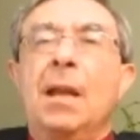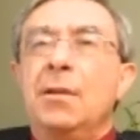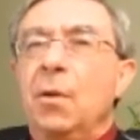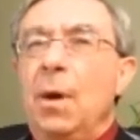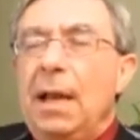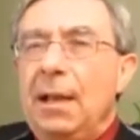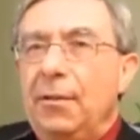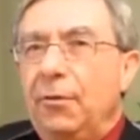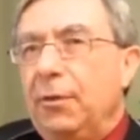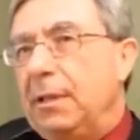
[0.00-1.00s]
So I
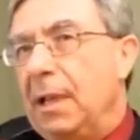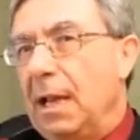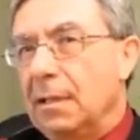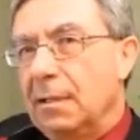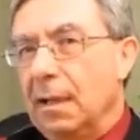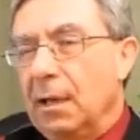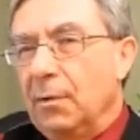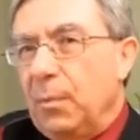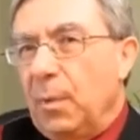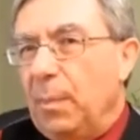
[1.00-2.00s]
had three tests that I
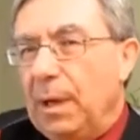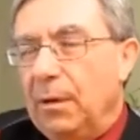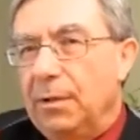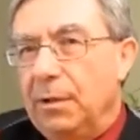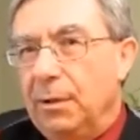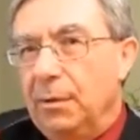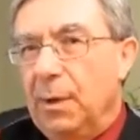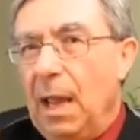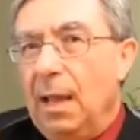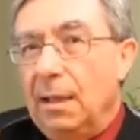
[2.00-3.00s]
was prepared to
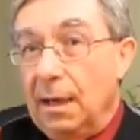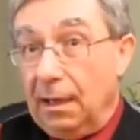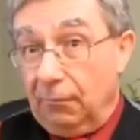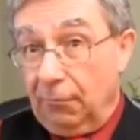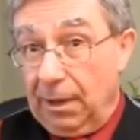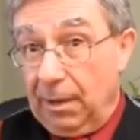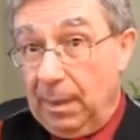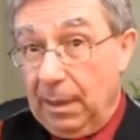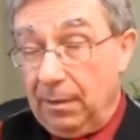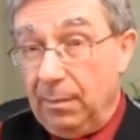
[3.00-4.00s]
do that I had read
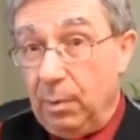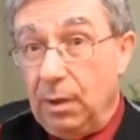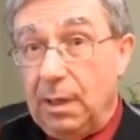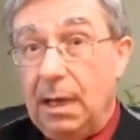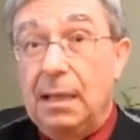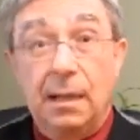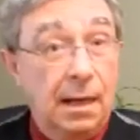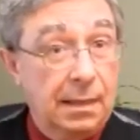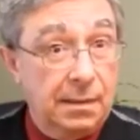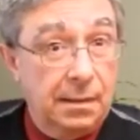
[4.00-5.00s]
about in the book and that
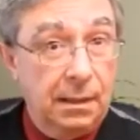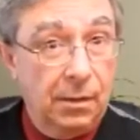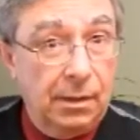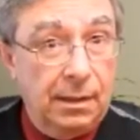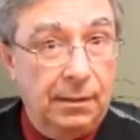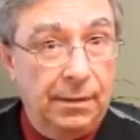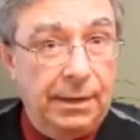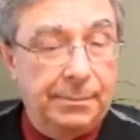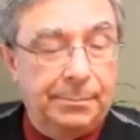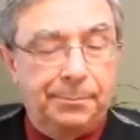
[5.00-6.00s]
I had seen on
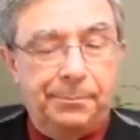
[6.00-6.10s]
TV.